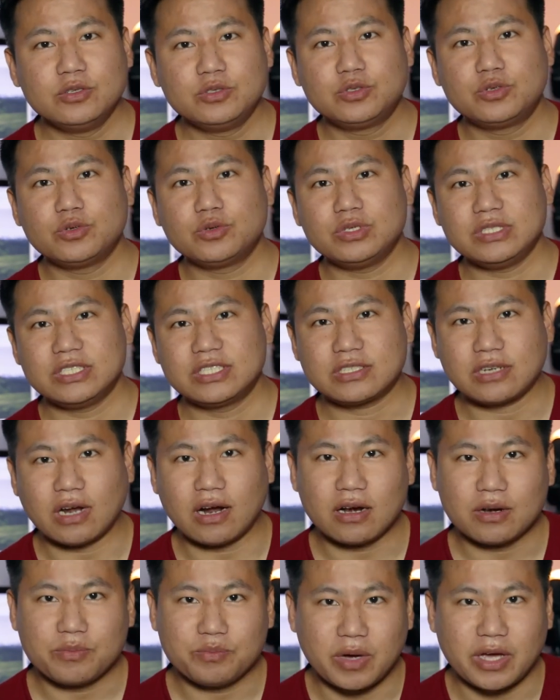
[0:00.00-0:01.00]
to
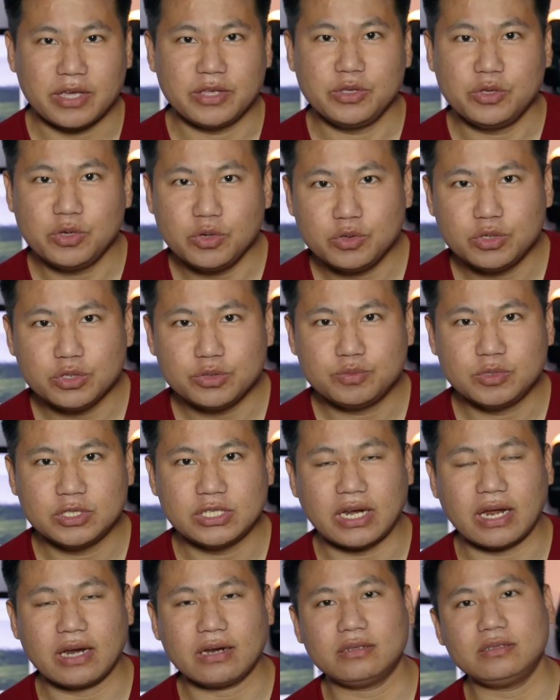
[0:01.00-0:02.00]
start my YouTube
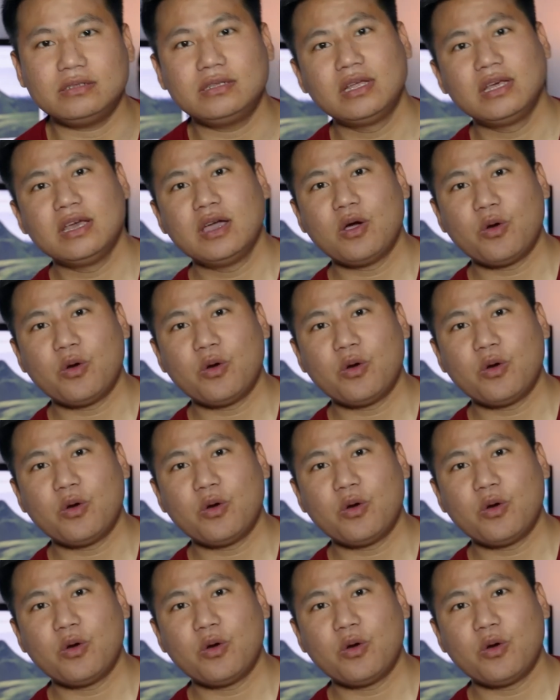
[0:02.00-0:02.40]
channel,